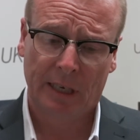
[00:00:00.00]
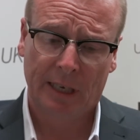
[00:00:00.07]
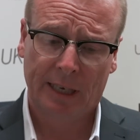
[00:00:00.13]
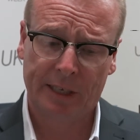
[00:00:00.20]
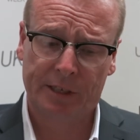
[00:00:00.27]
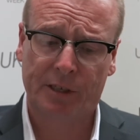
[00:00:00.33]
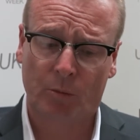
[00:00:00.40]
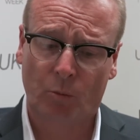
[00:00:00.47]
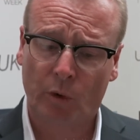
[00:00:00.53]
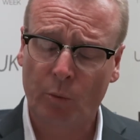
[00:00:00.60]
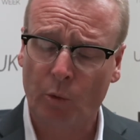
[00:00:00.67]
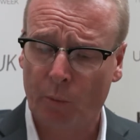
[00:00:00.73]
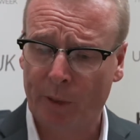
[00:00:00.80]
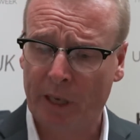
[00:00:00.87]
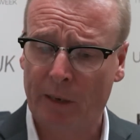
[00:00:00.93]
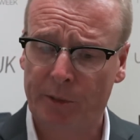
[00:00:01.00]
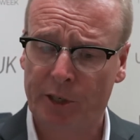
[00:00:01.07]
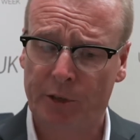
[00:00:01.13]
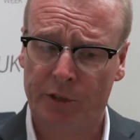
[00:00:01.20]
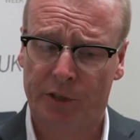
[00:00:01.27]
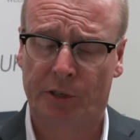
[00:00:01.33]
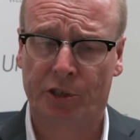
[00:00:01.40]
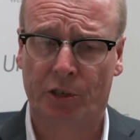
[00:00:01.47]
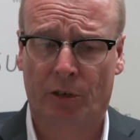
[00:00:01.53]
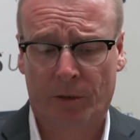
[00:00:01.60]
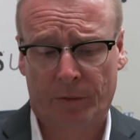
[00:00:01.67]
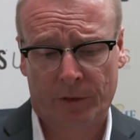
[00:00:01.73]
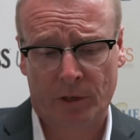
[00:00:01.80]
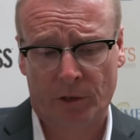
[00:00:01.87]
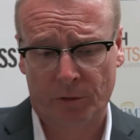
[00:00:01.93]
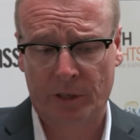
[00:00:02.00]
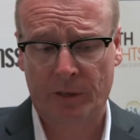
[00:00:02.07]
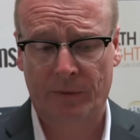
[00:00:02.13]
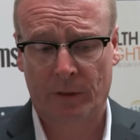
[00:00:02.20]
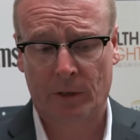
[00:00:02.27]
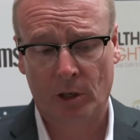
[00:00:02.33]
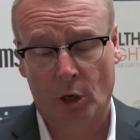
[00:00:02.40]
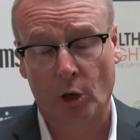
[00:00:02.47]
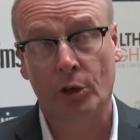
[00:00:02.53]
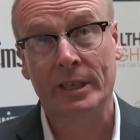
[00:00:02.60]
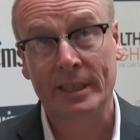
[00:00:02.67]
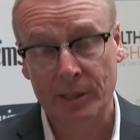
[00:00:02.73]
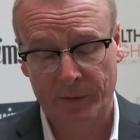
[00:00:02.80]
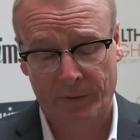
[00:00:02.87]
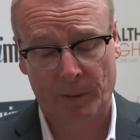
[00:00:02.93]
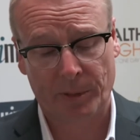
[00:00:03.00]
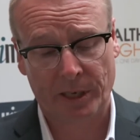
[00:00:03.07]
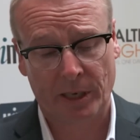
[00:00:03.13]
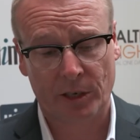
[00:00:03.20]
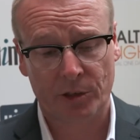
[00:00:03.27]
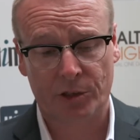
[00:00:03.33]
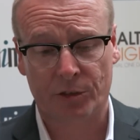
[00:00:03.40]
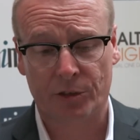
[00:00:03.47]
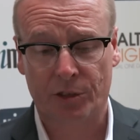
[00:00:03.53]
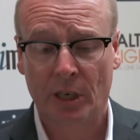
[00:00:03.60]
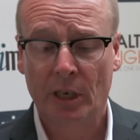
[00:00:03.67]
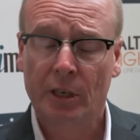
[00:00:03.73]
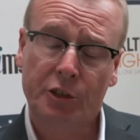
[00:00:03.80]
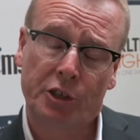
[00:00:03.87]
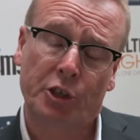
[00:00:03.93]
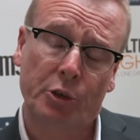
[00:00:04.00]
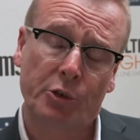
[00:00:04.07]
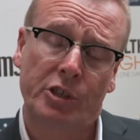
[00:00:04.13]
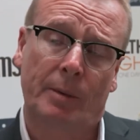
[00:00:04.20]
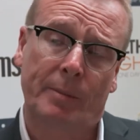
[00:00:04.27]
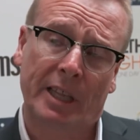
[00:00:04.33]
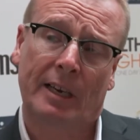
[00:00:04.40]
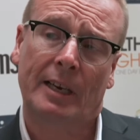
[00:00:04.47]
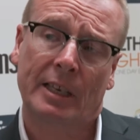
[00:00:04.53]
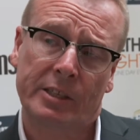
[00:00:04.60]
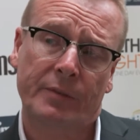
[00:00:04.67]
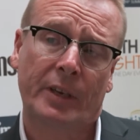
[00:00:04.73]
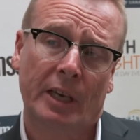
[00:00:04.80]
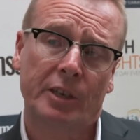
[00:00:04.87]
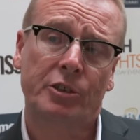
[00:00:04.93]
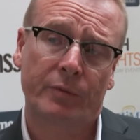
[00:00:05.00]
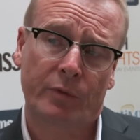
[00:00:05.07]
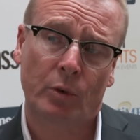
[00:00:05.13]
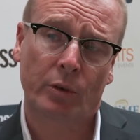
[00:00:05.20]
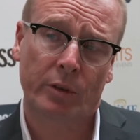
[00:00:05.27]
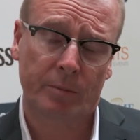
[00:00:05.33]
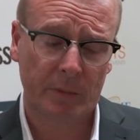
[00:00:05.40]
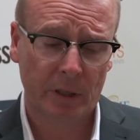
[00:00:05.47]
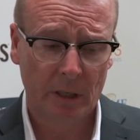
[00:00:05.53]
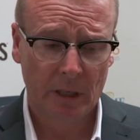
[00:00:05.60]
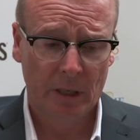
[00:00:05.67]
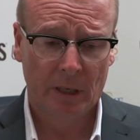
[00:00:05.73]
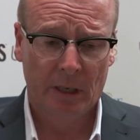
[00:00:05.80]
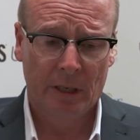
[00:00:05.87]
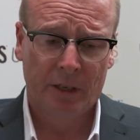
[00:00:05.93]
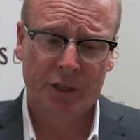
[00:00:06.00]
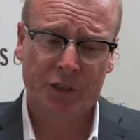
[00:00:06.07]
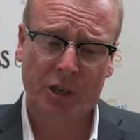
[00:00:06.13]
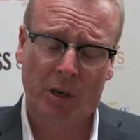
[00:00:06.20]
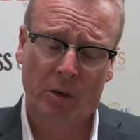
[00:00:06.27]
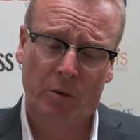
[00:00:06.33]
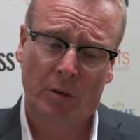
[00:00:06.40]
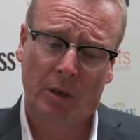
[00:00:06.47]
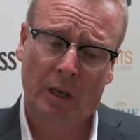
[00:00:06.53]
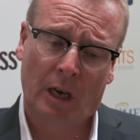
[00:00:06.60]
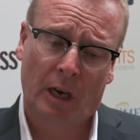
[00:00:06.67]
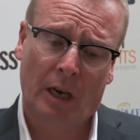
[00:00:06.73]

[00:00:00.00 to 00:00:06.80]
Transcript: is that we will be able to use those cognitive applications to do some of that classification for them. So,